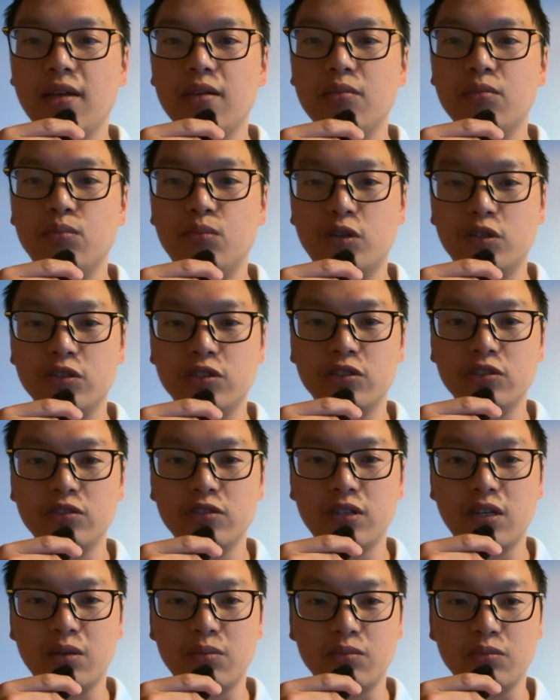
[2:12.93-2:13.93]
model,
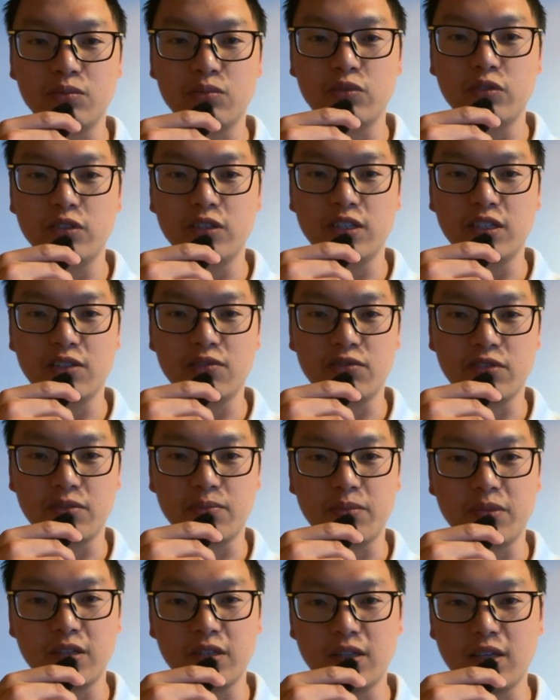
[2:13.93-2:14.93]
I'm pulling it
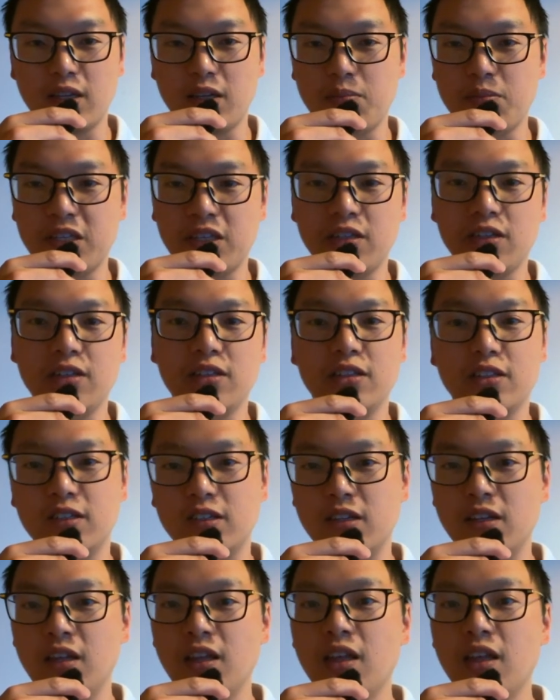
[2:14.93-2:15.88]
from a particular